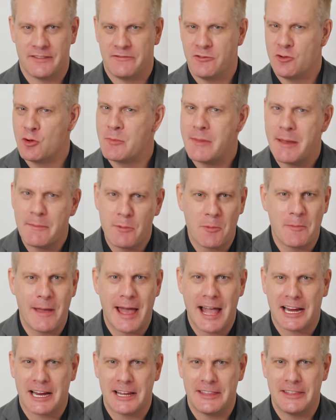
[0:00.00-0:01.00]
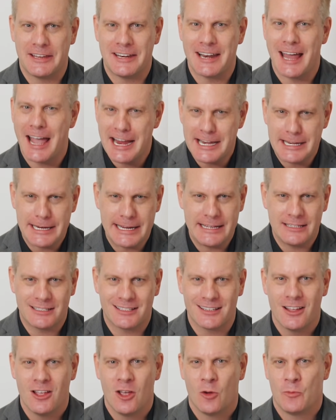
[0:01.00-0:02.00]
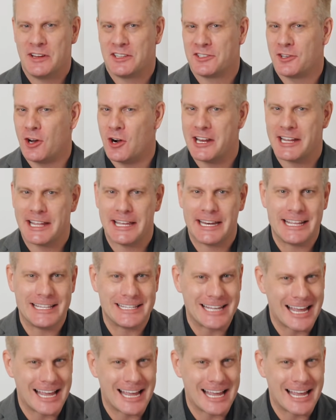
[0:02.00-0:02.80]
If you remember back in the 90s, we started getting